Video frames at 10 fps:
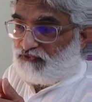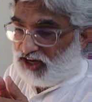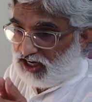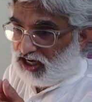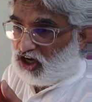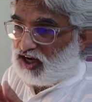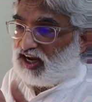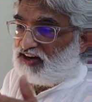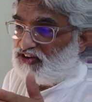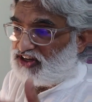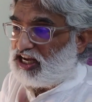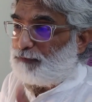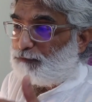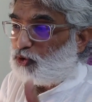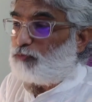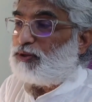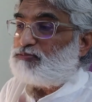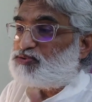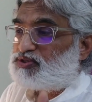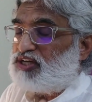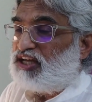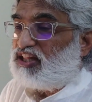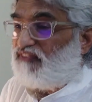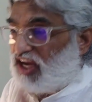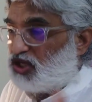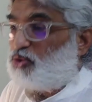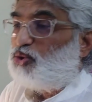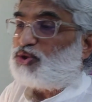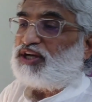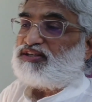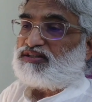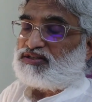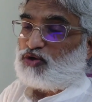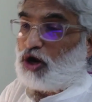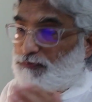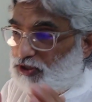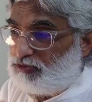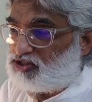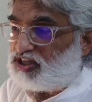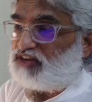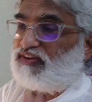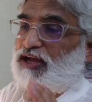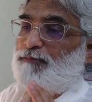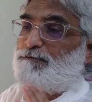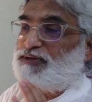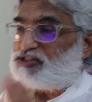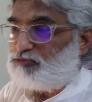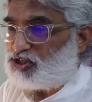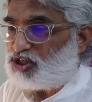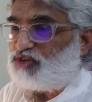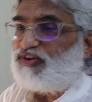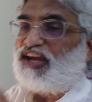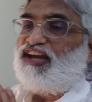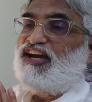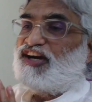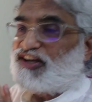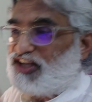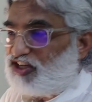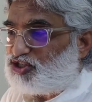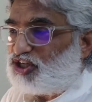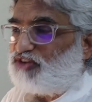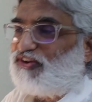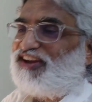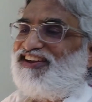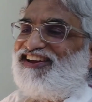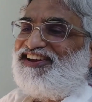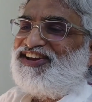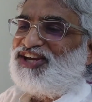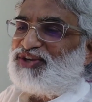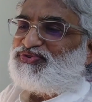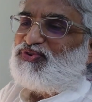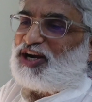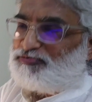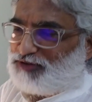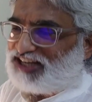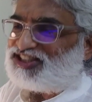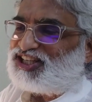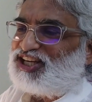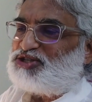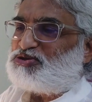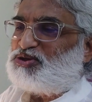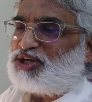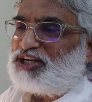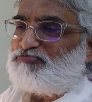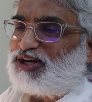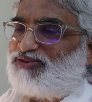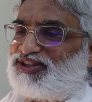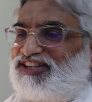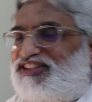way and real problems. The way you look at it. Optimistic way, pessimistic way, realistic way. If you want practically to look at Bhagavad